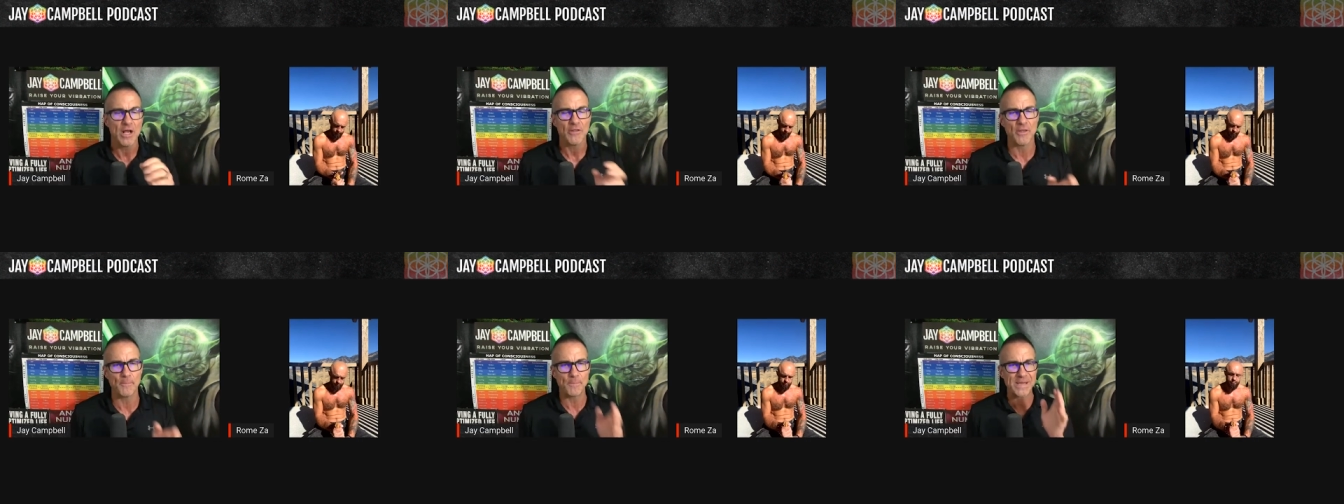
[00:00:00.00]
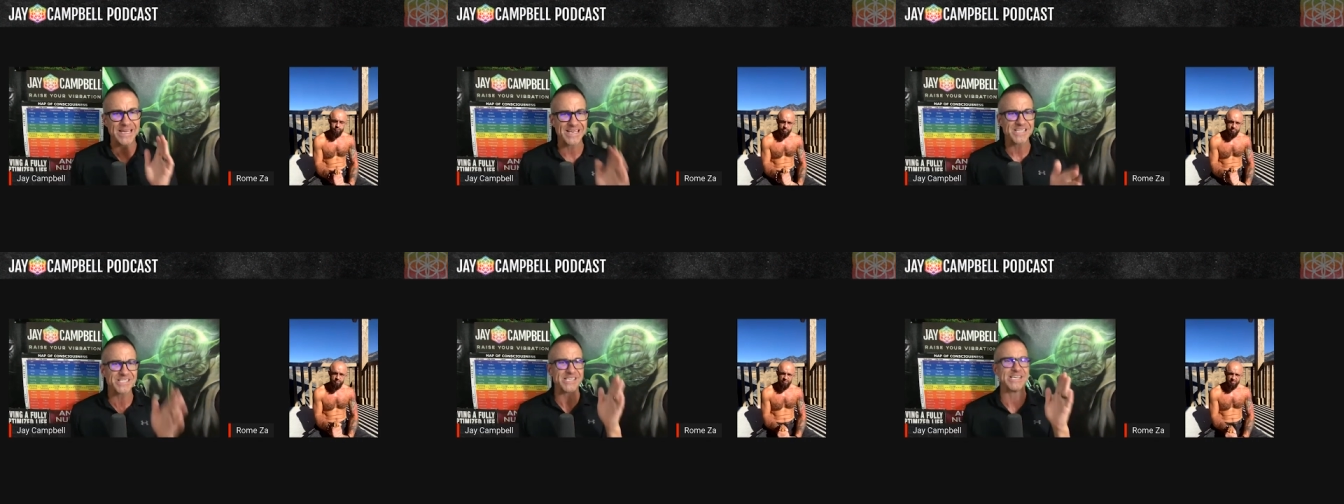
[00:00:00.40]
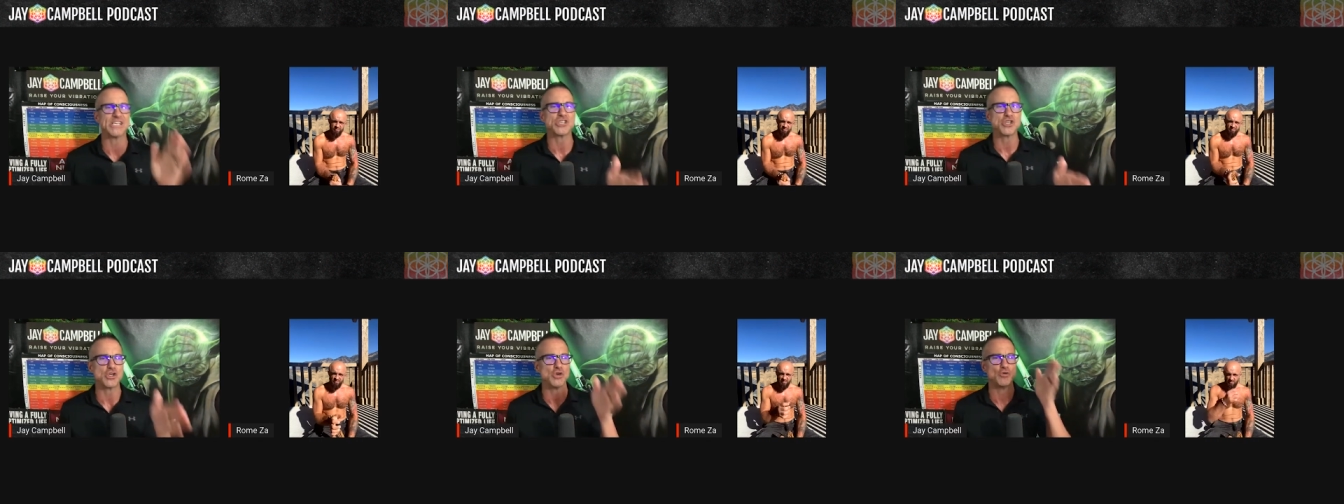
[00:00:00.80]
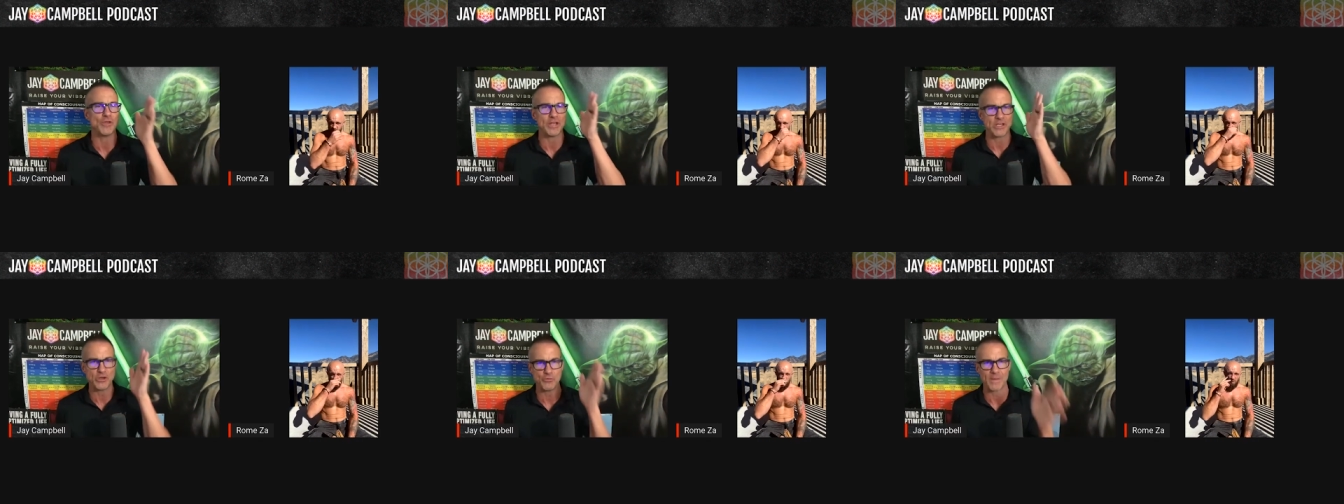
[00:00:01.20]
The biggest issue
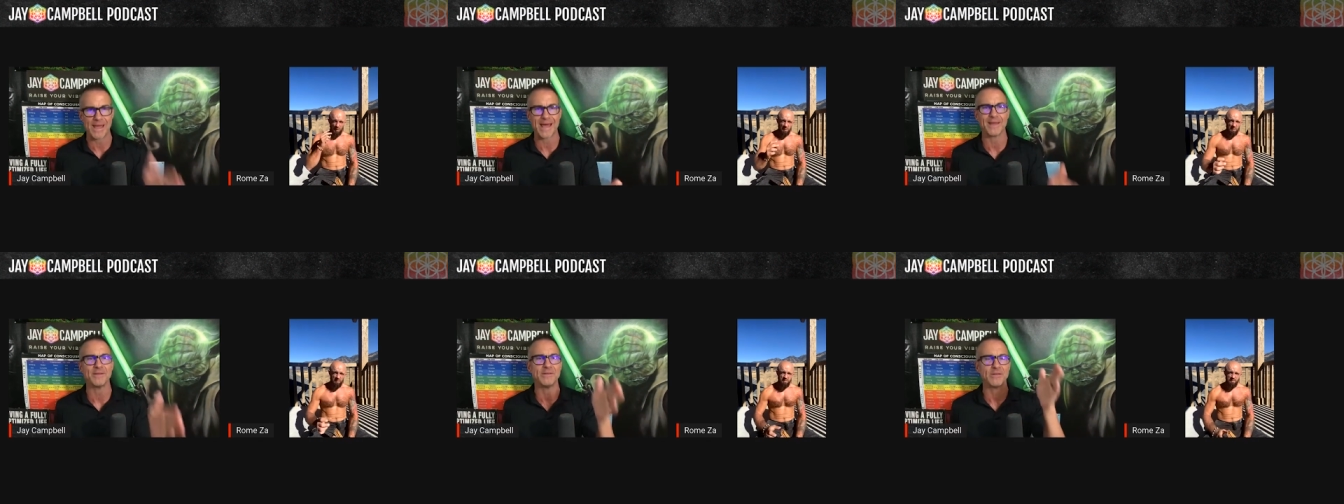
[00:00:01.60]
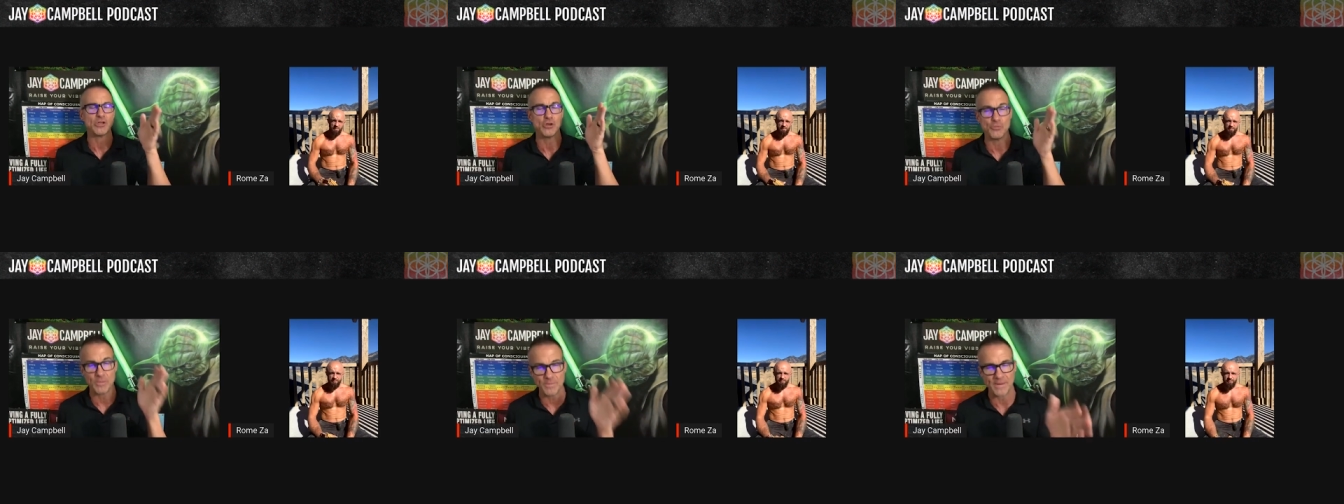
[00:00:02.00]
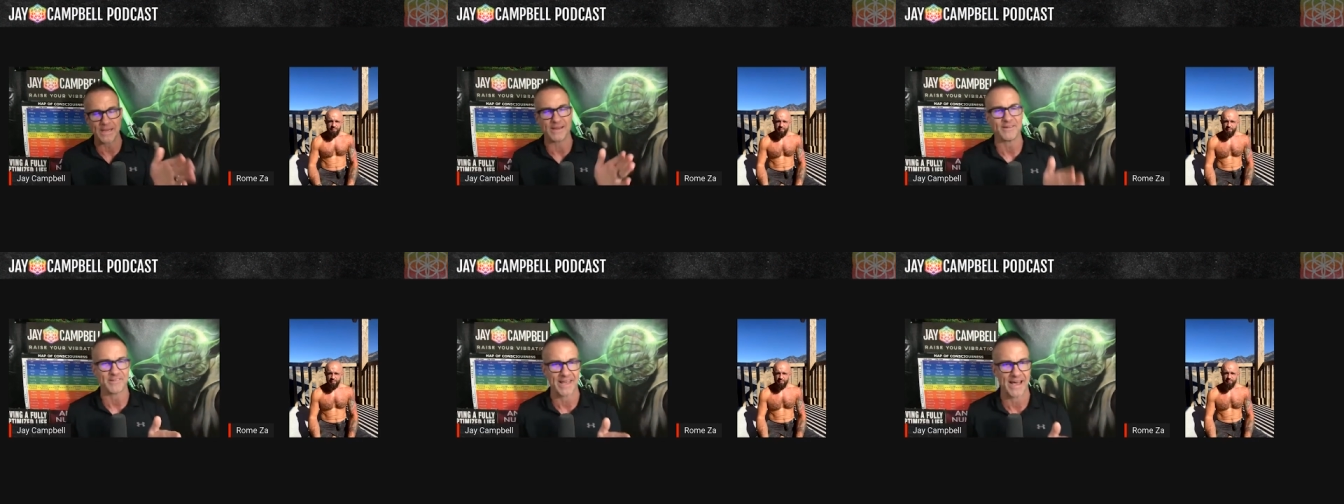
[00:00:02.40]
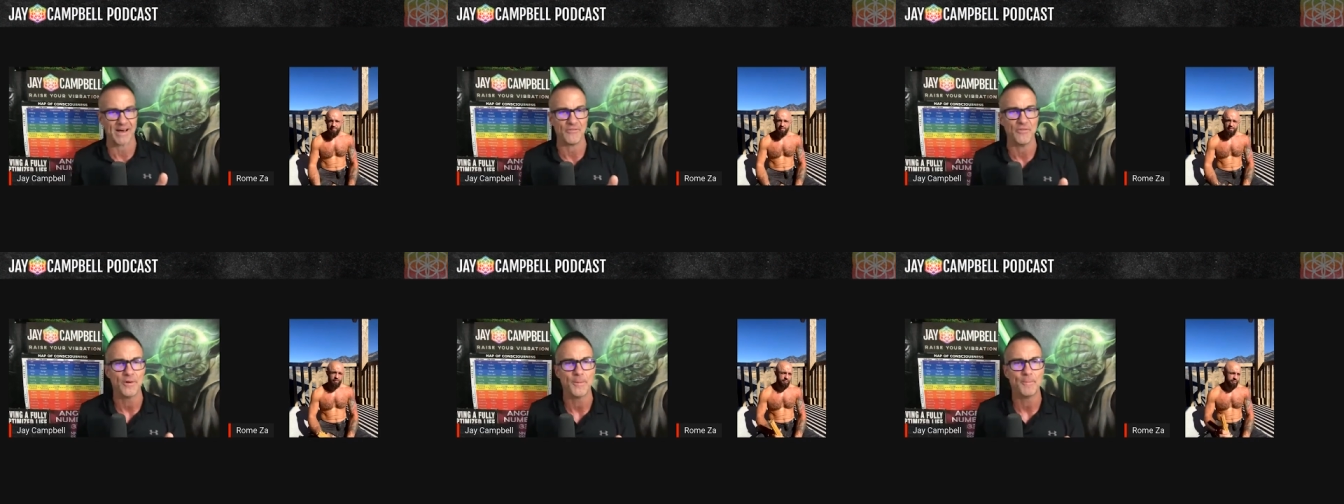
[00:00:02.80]
that human human beings have,